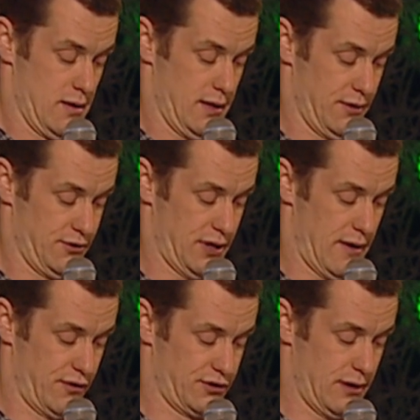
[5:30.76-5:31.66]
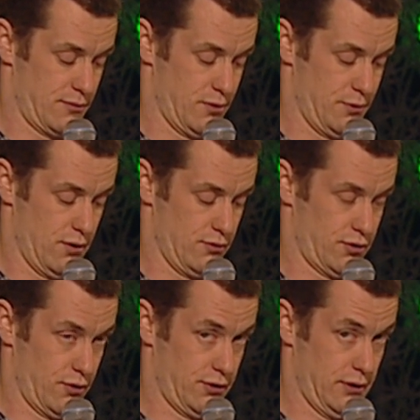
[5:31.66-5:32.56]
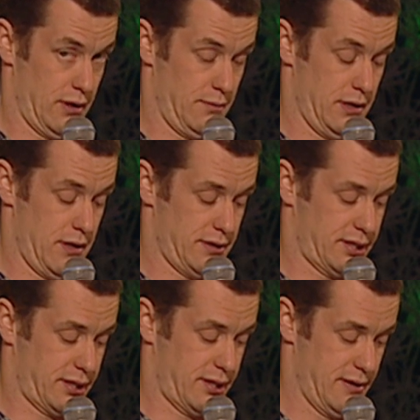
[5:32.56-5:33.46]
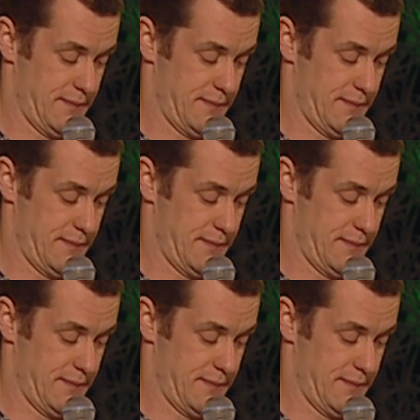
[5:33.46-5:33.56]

And there's time for a sandwich of my own choosing. That'll be nice.